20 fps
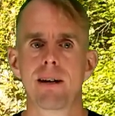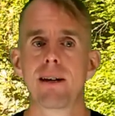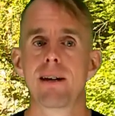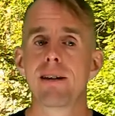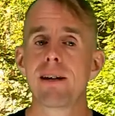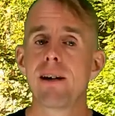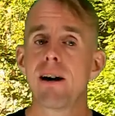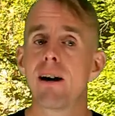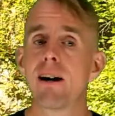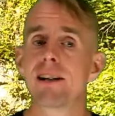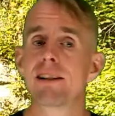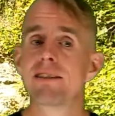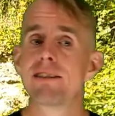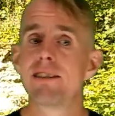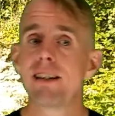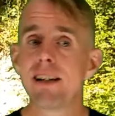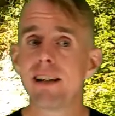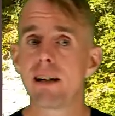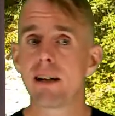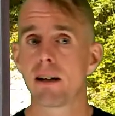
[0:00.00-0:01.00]
The
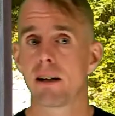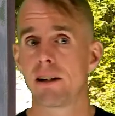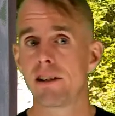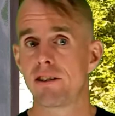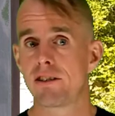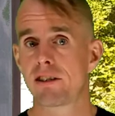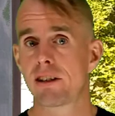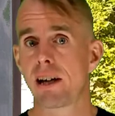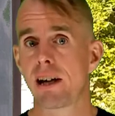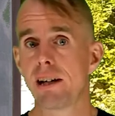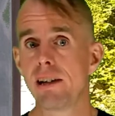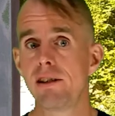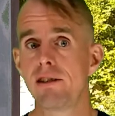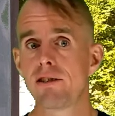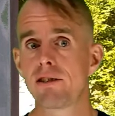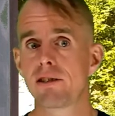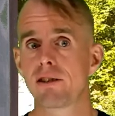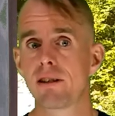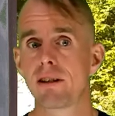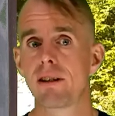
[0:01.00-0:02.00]
idealized
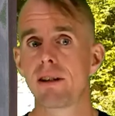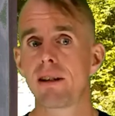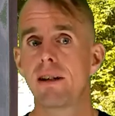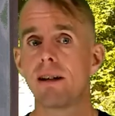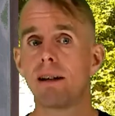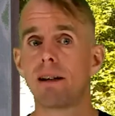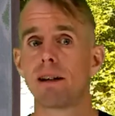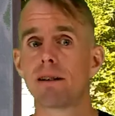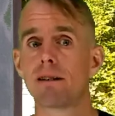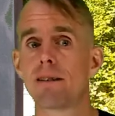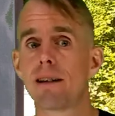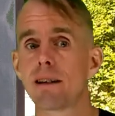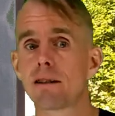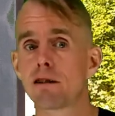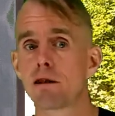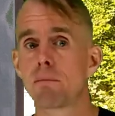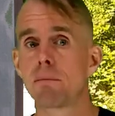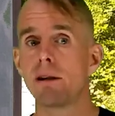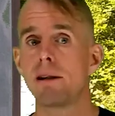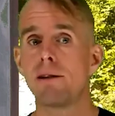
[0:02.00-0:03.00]
case,
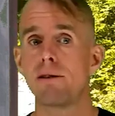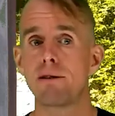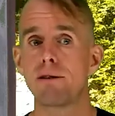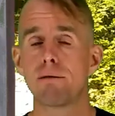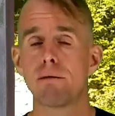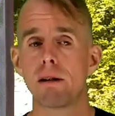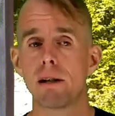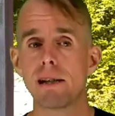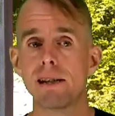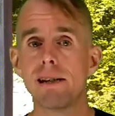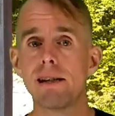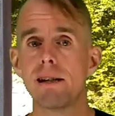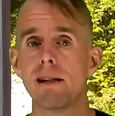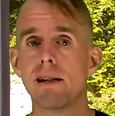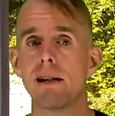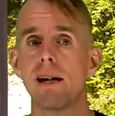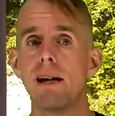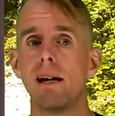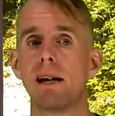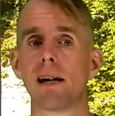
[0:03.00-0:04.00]
delta P3,
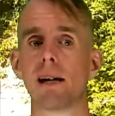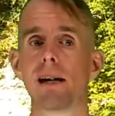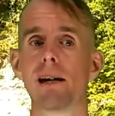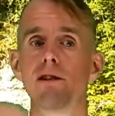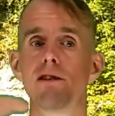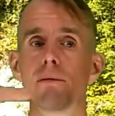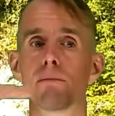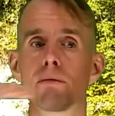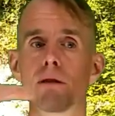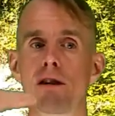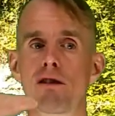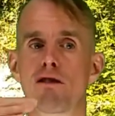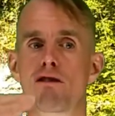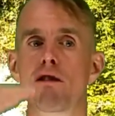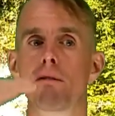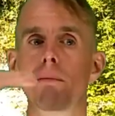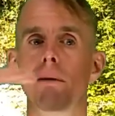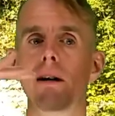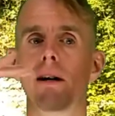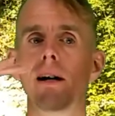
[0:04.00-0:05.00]
is the pressure
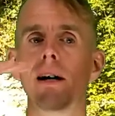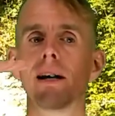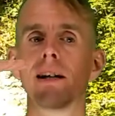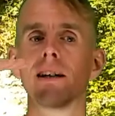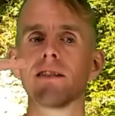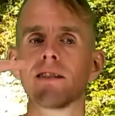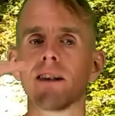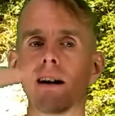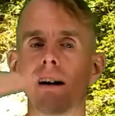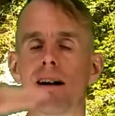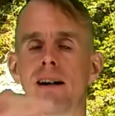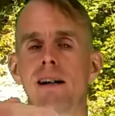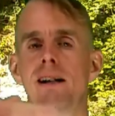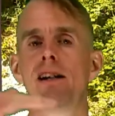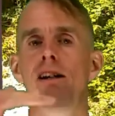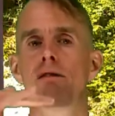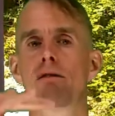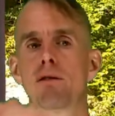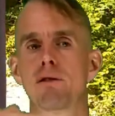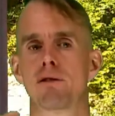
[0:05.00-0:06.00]
drop entirely
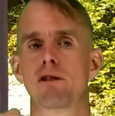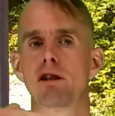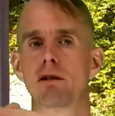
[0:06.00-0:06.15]
across a